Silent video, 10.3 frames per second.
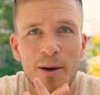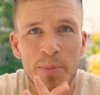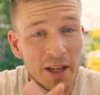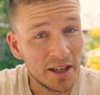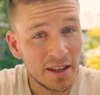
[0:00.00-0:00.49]

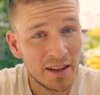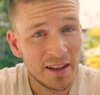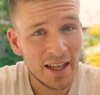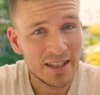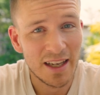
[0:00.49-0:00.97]
But other
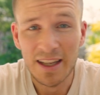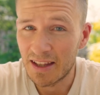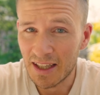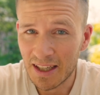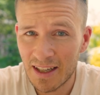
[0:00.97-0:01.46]
than that, I
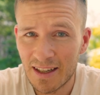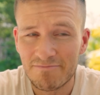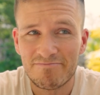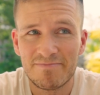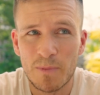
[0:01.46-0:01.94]
think
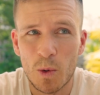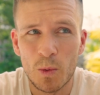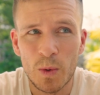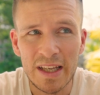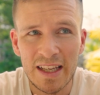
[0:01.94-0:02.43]

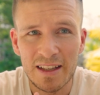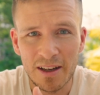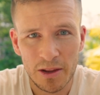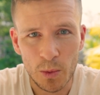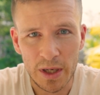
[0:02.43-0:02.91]
we need
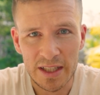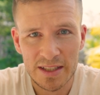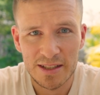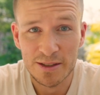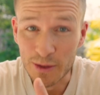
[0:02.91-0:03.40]
other
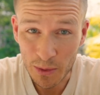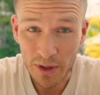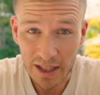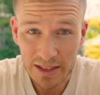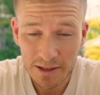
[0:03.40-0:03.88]
ways to do
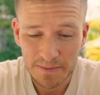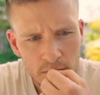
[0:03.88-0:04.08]
that.